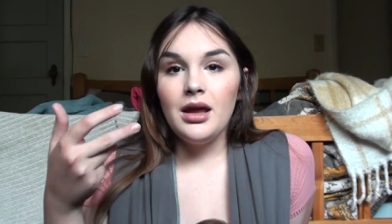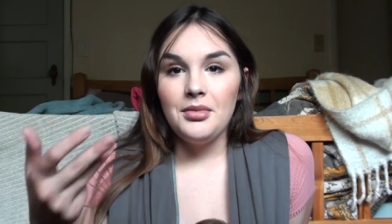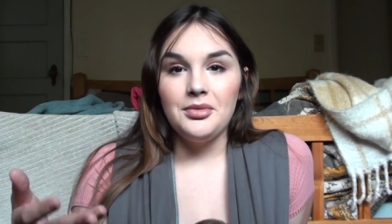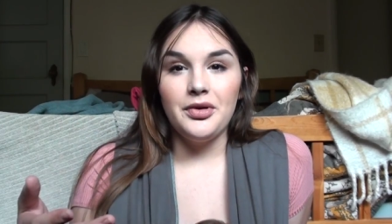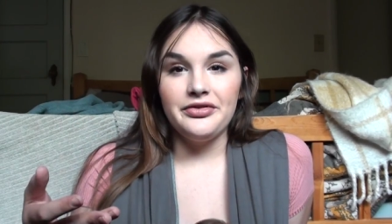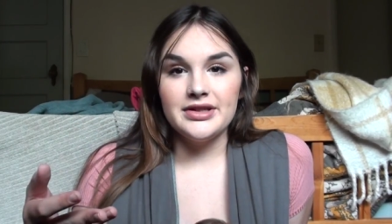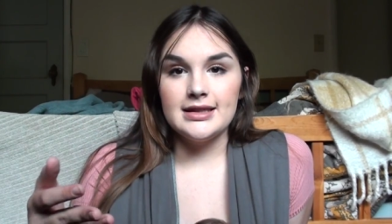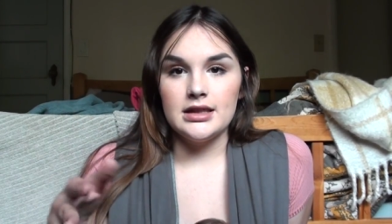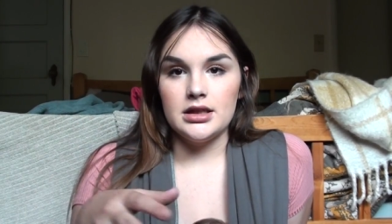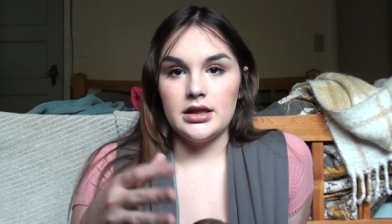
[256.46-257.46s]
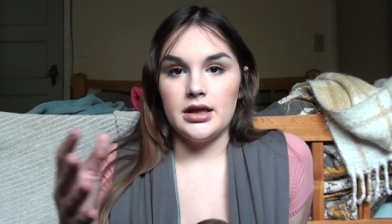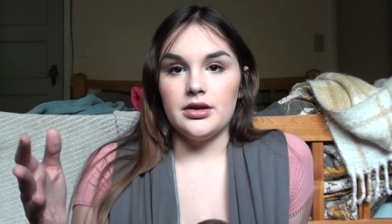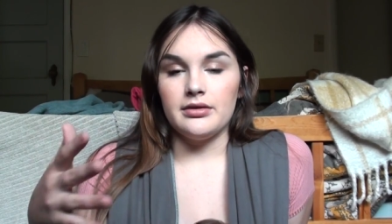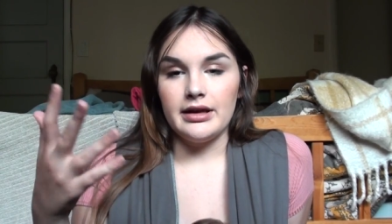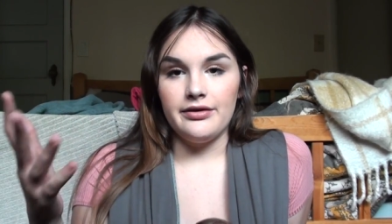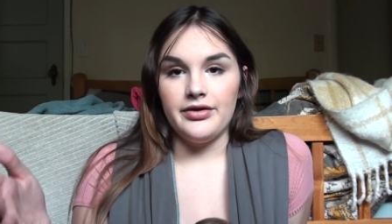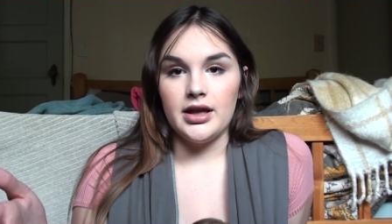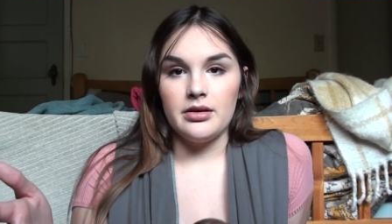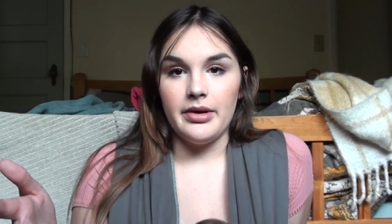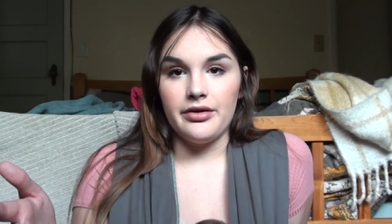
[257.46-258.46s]
my boyfriend's sister couldn't really
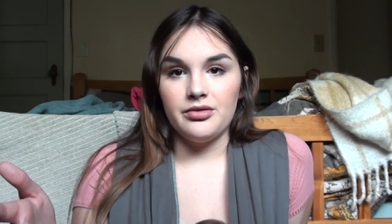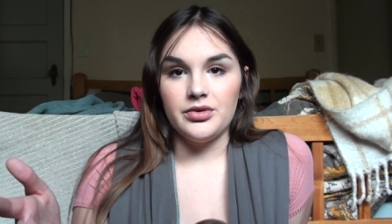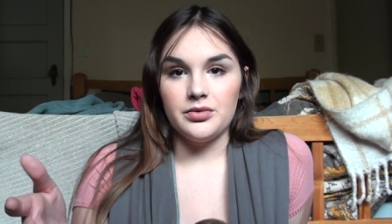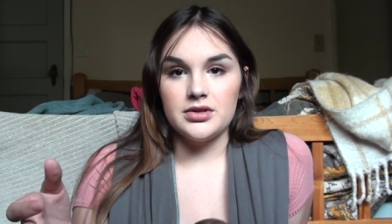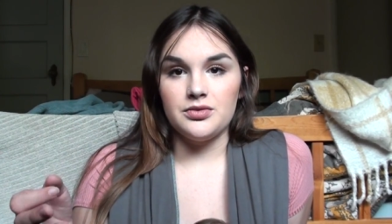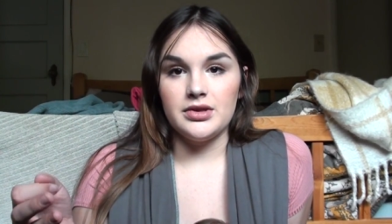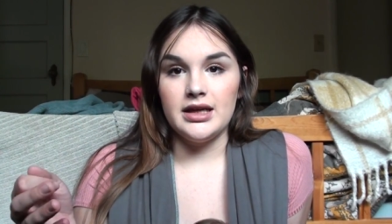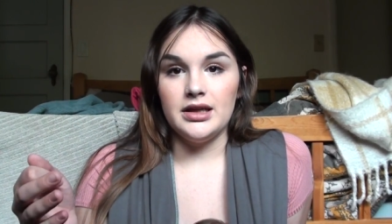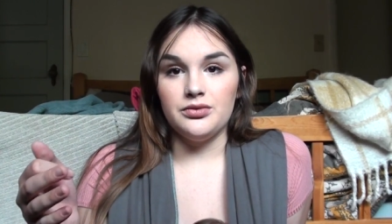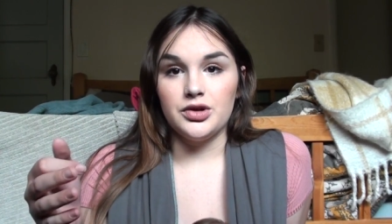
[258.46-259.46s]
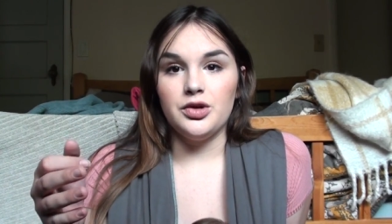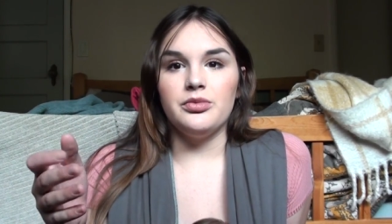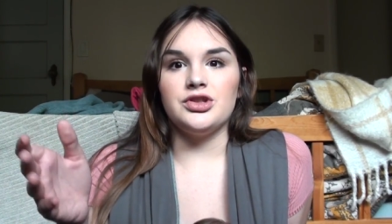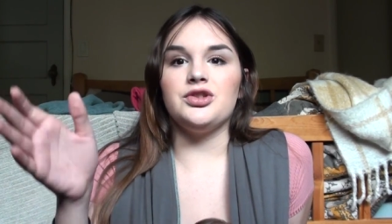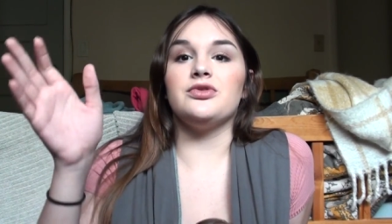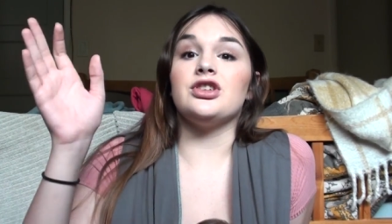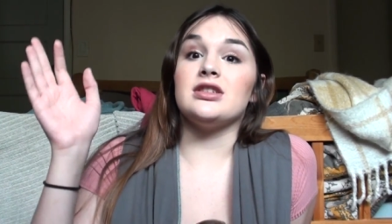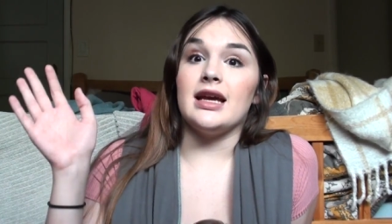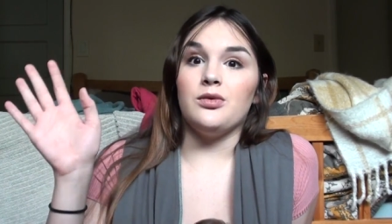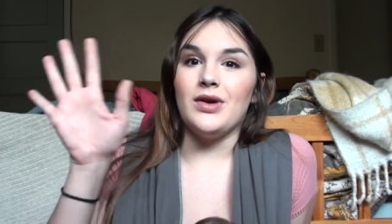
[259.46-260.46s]
fit in the bathroom. There wasn't really any room, but she was
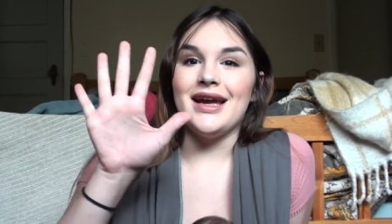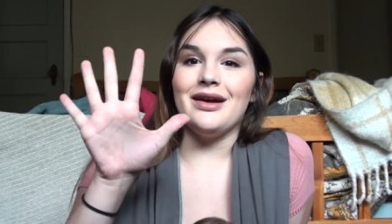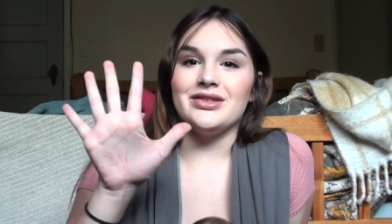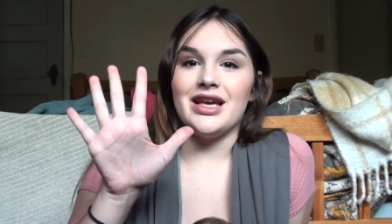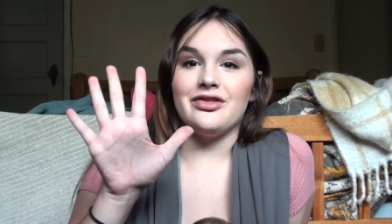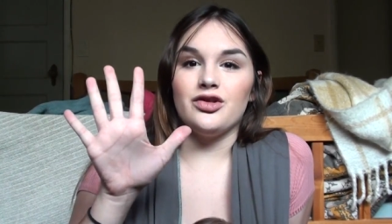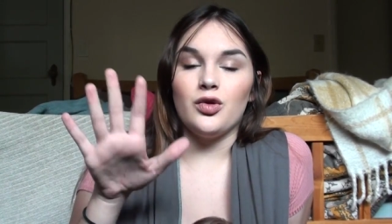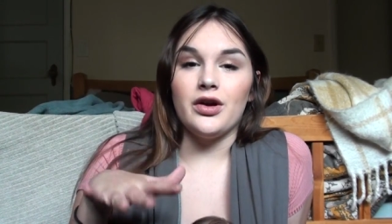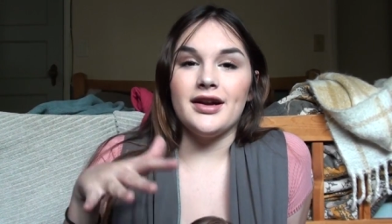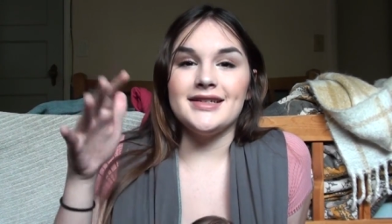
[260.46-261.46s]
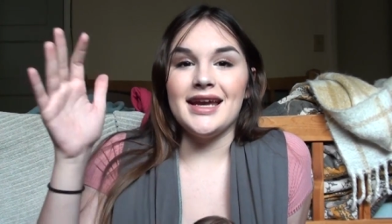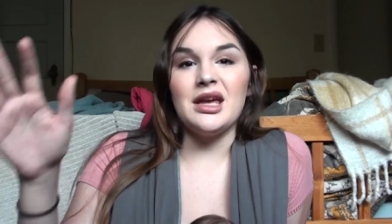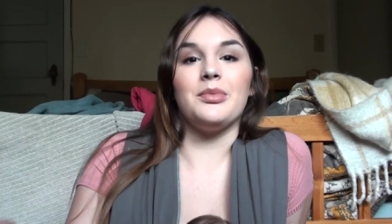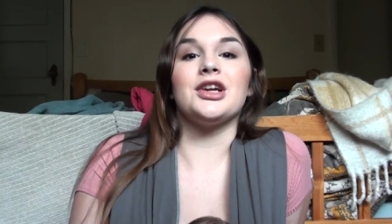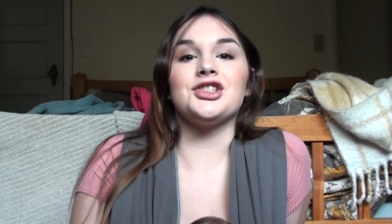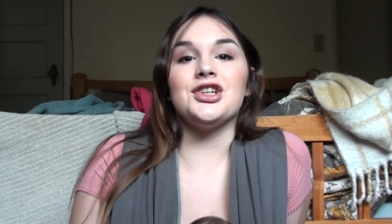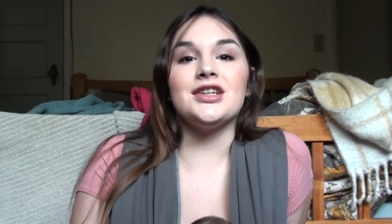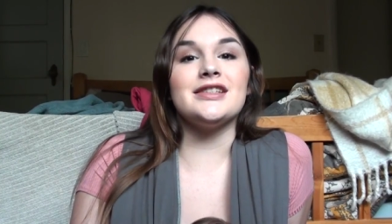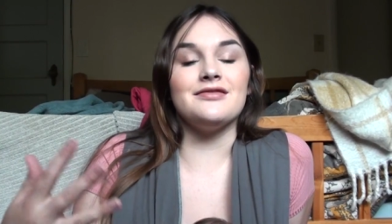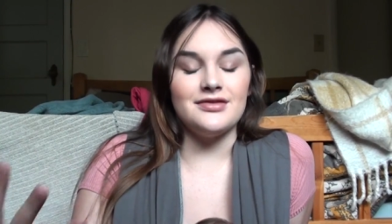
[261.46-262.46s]
just like right outside the door taking
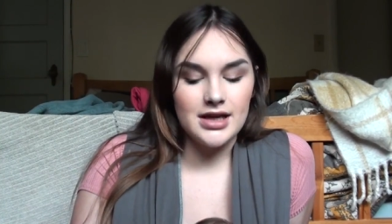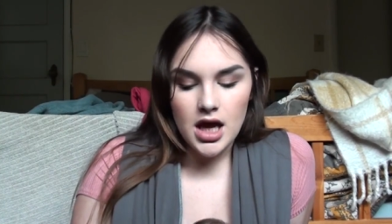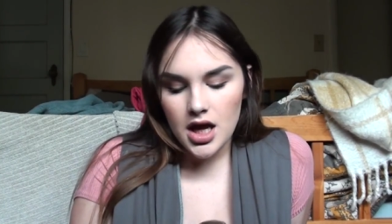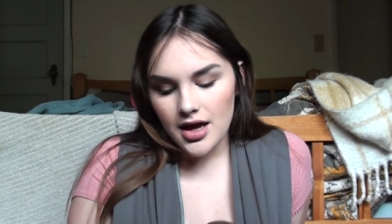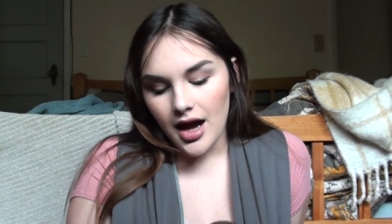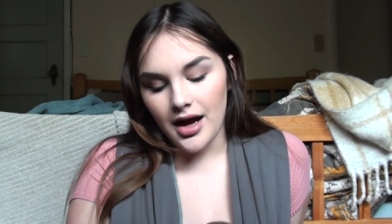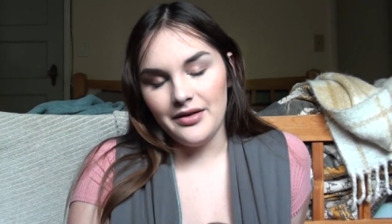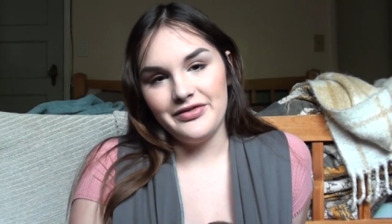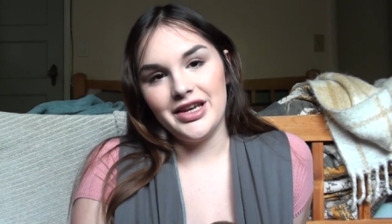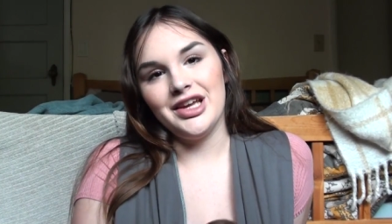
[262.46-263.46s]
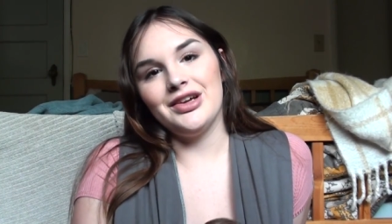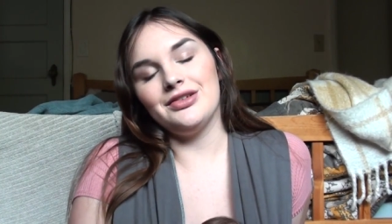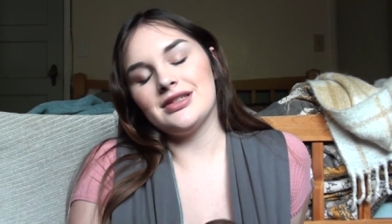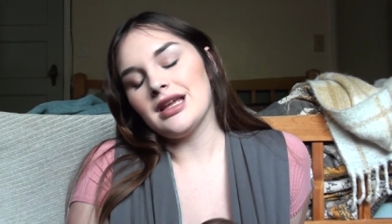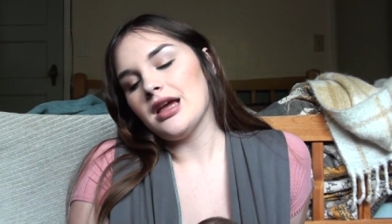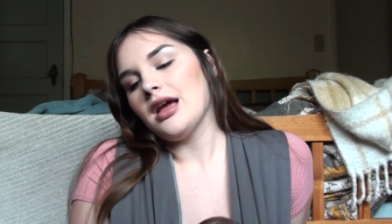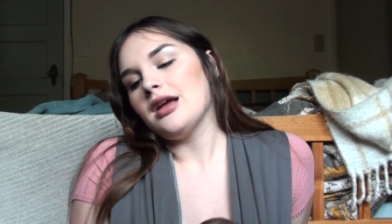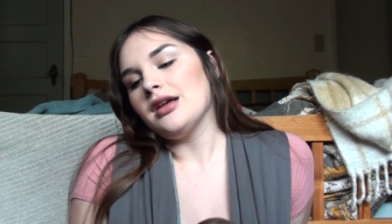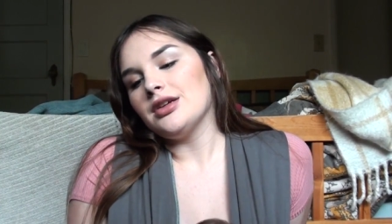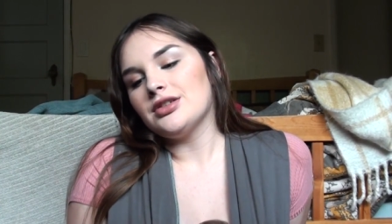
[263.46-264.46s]
pictures and um, videos.
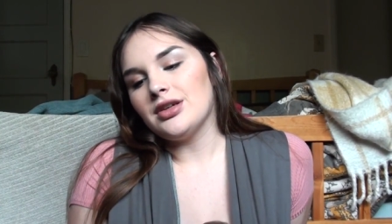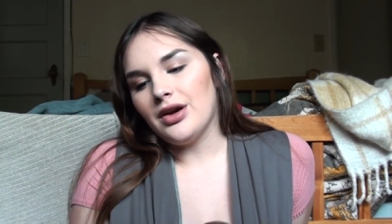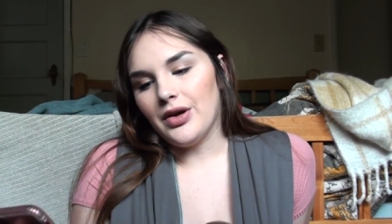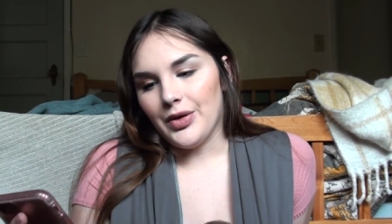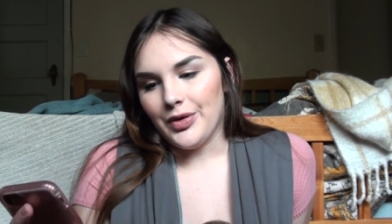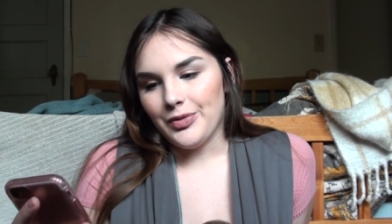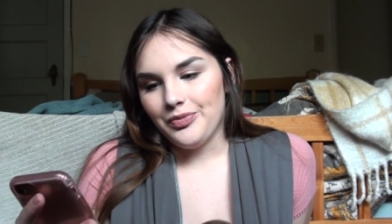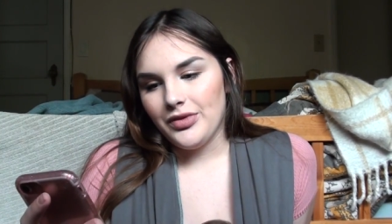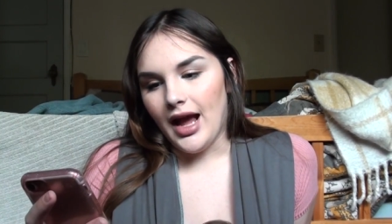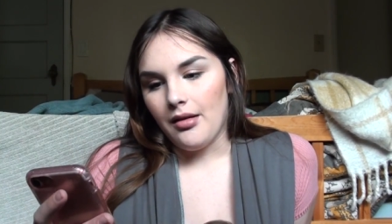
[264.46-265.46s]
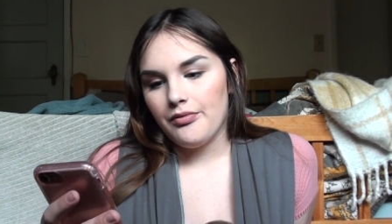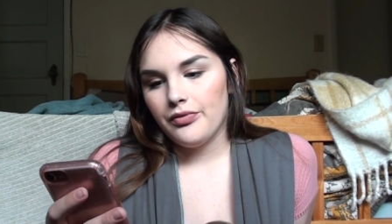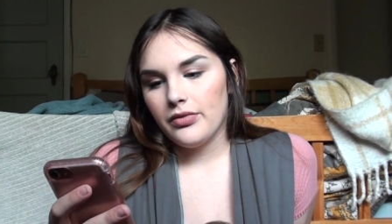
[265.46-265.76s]
So, yeah.